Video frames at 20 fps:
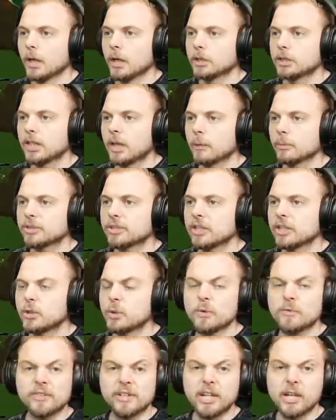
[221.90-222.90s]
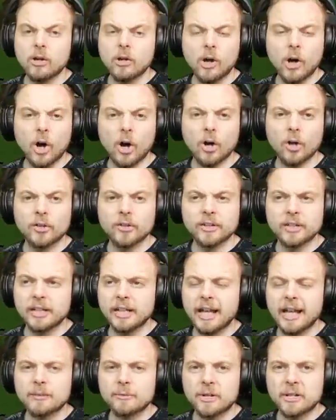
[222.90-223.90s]
So I was gonna do a video on
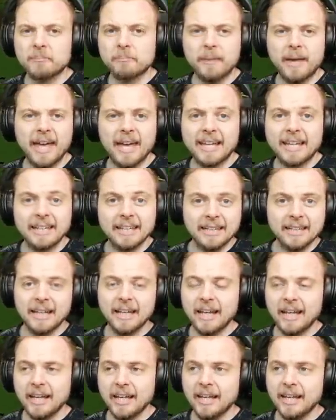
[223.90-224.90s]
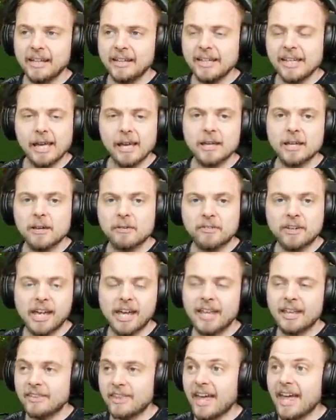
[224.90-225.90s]
like remaking uh, the A F
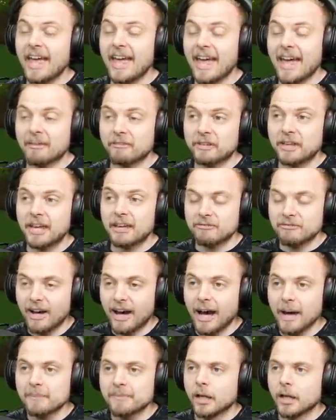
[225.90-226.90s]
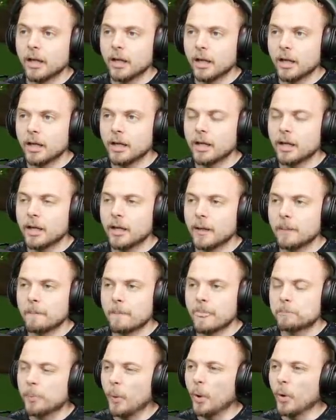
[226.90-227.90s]
K the A F K farm,
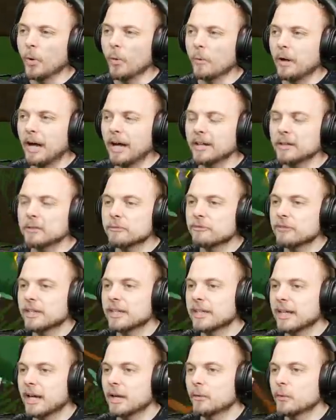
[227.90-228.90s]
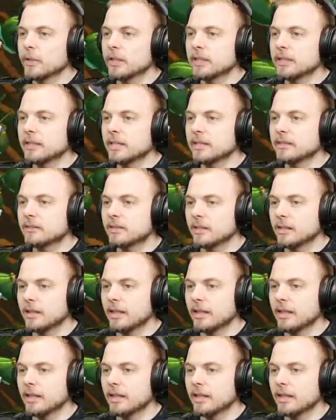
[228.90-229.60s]
um, but I don't think I really need to.